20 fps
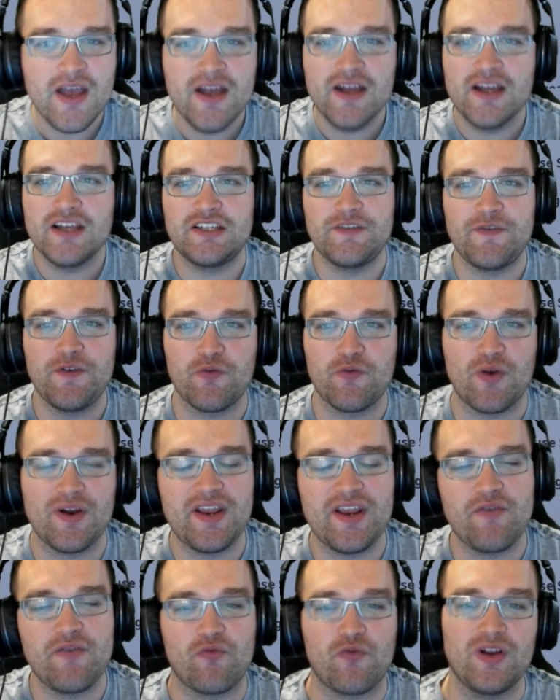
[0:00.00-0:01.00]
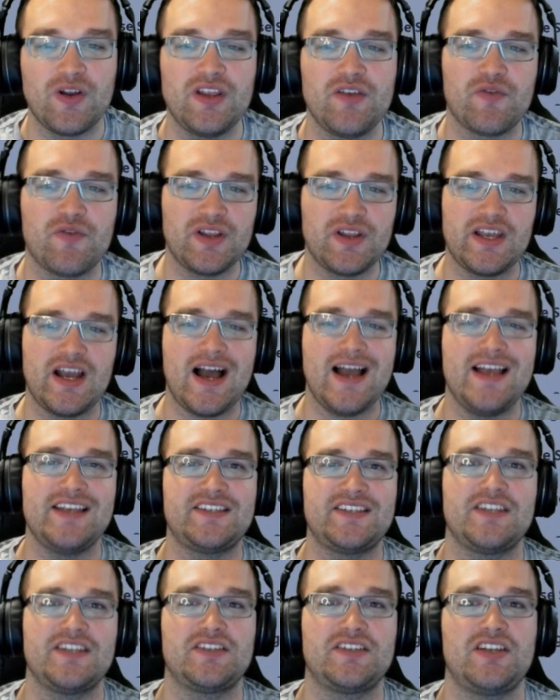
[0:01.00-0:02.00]
is if you run a really high
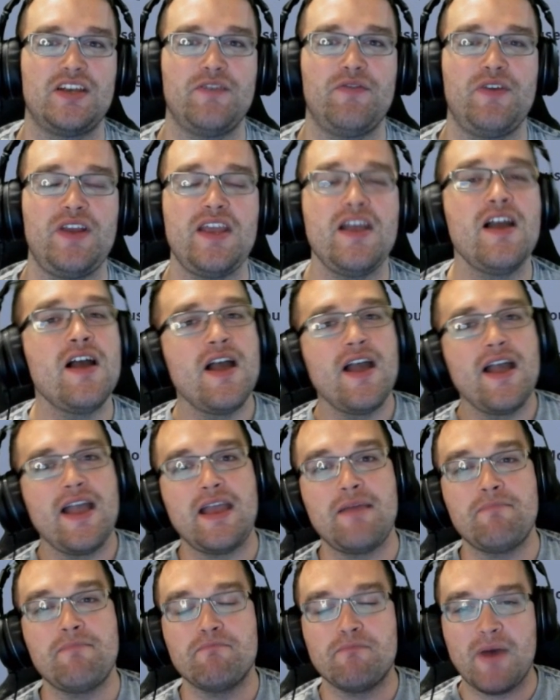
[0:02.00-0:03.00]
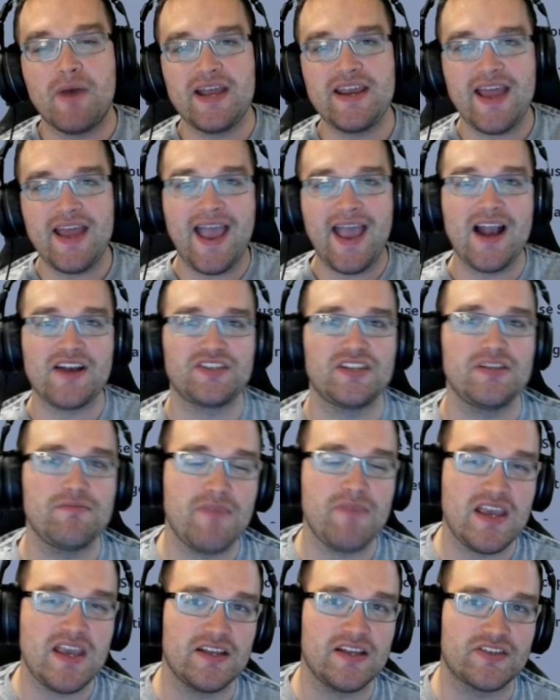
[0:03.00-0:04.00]
sensitivity, it might actually
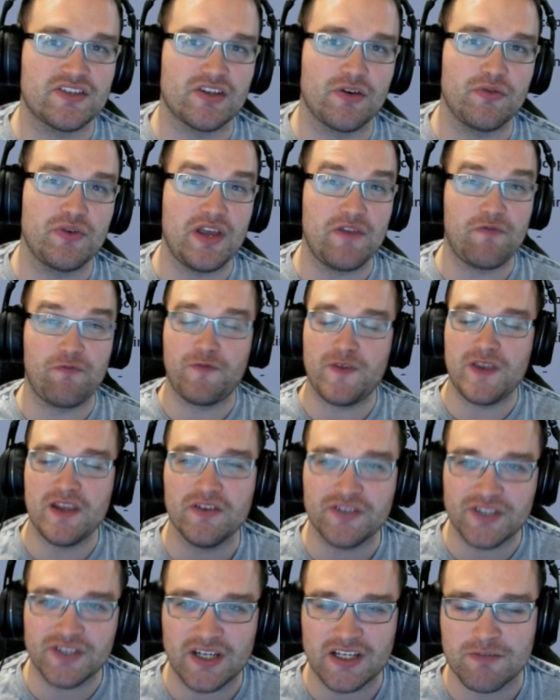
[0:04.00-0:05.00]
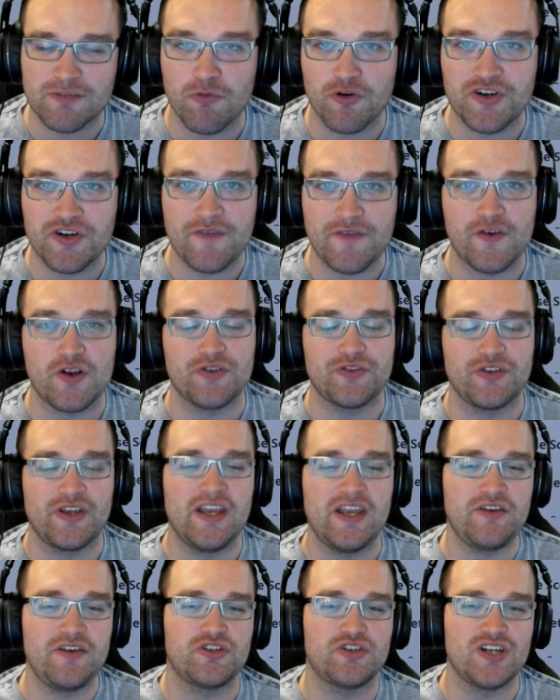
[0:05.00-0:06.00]
make it so it feels like it's more difficult to
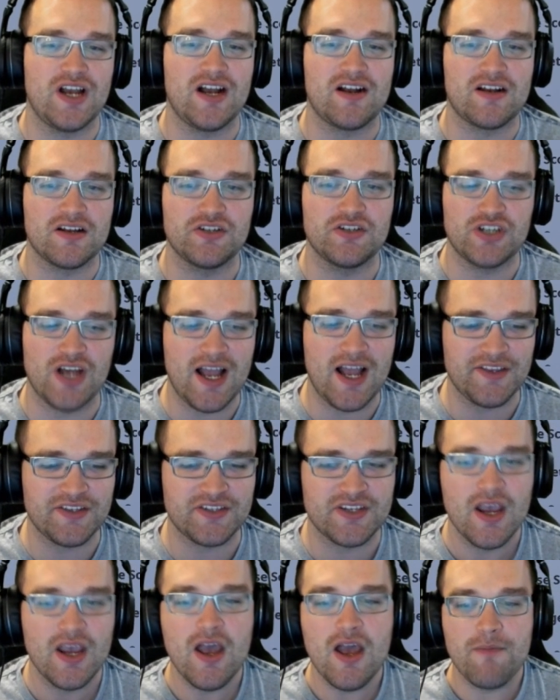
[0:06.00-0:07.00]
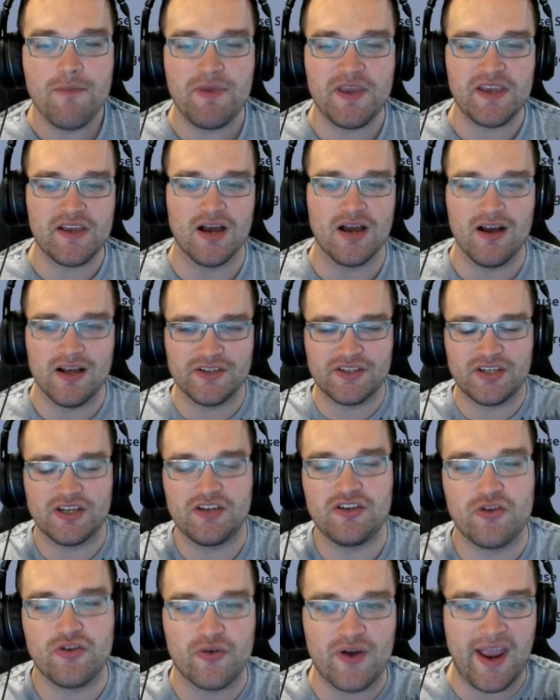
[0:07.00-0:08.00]
hit your shotgun shots because
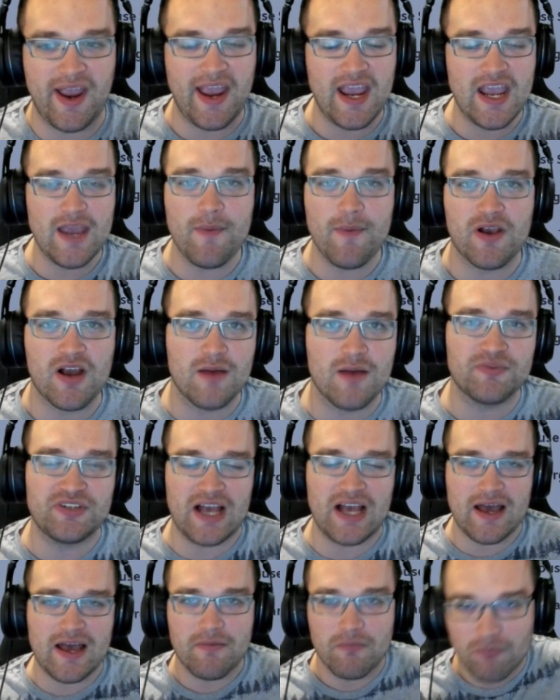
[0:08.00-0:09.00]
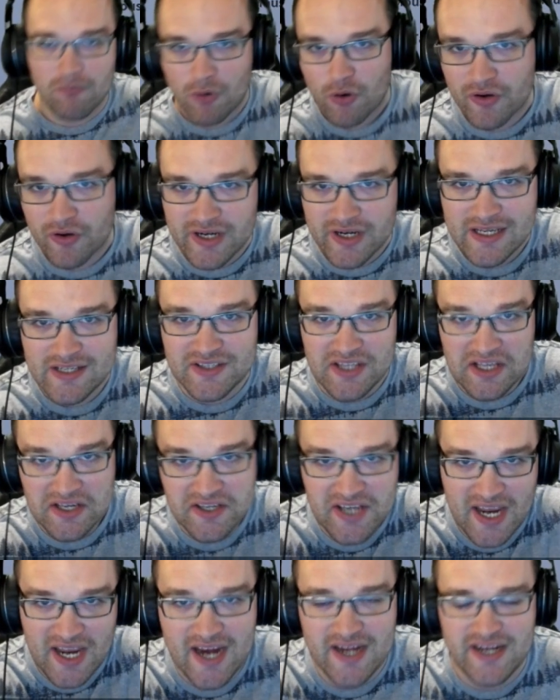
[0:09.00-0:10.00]
your aim comes on more
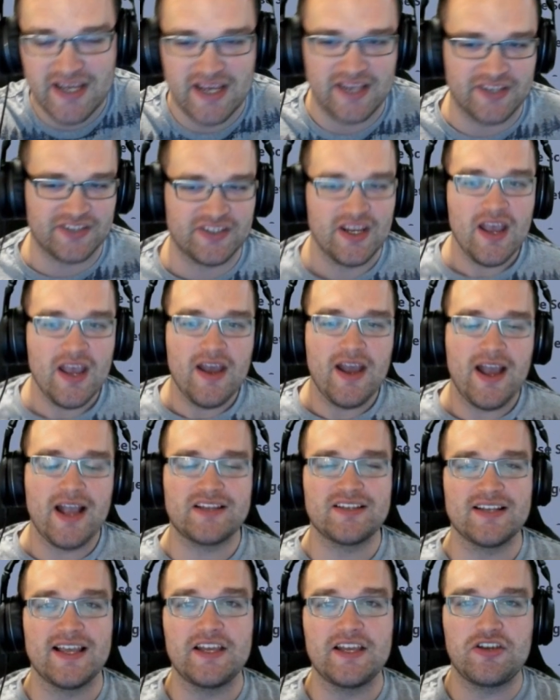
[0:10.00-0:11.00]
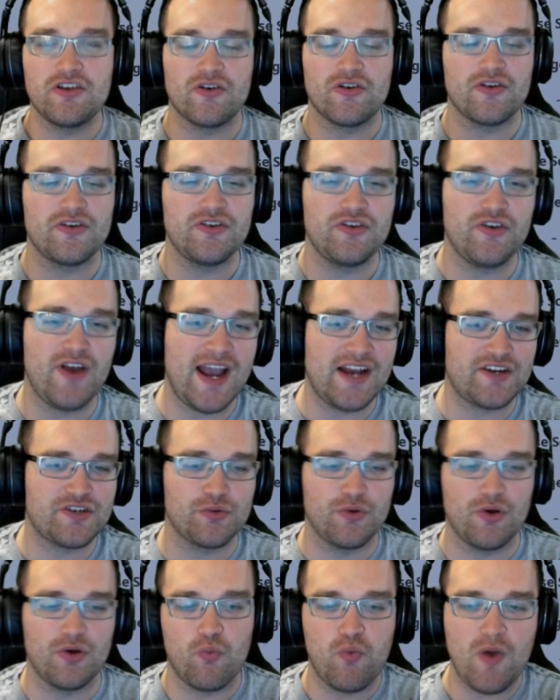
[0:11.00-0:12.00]
instantaneous. It's like your
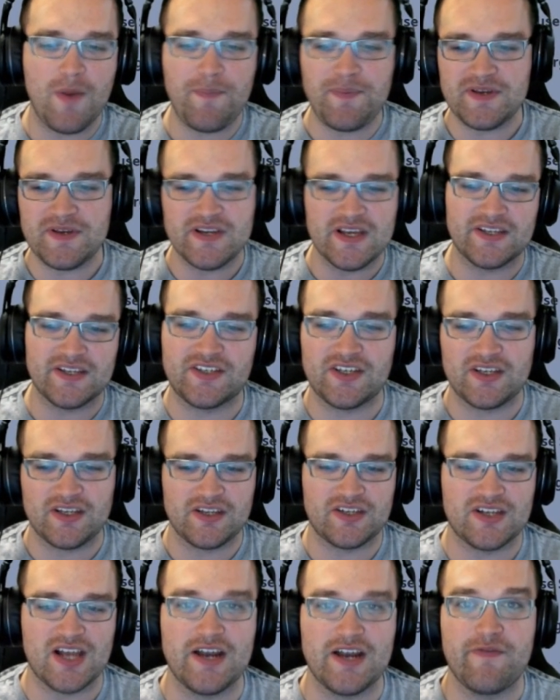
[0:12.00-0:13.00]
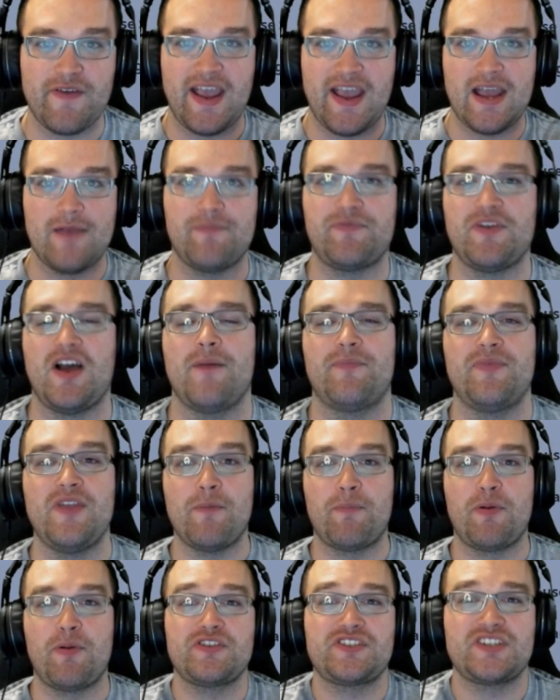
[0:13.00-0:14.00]
actual whippiness is kind of amped up. Now,
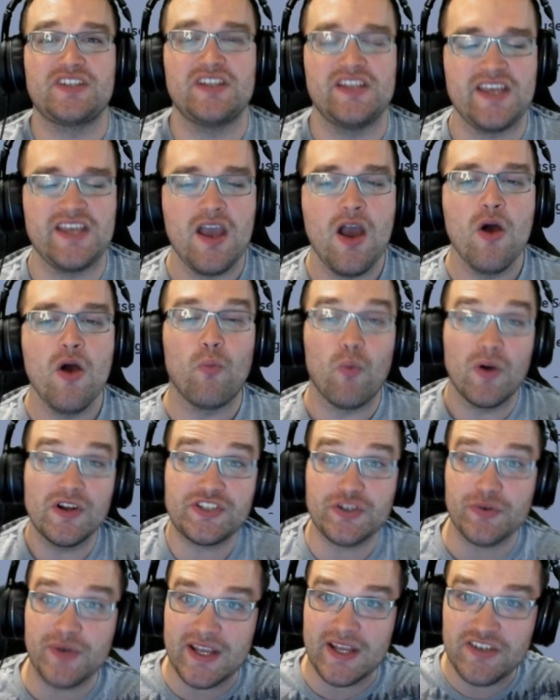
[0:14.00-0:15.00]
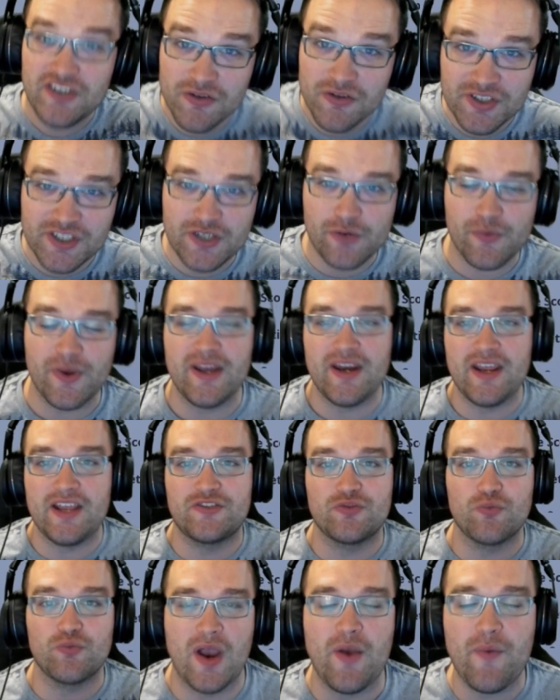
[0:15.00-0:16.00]
personally, once you get used to it,
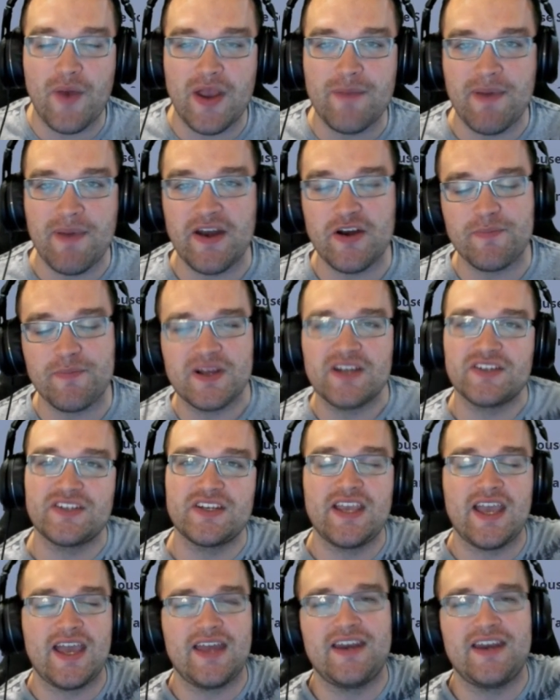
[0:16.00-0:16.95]
it's way better because, again,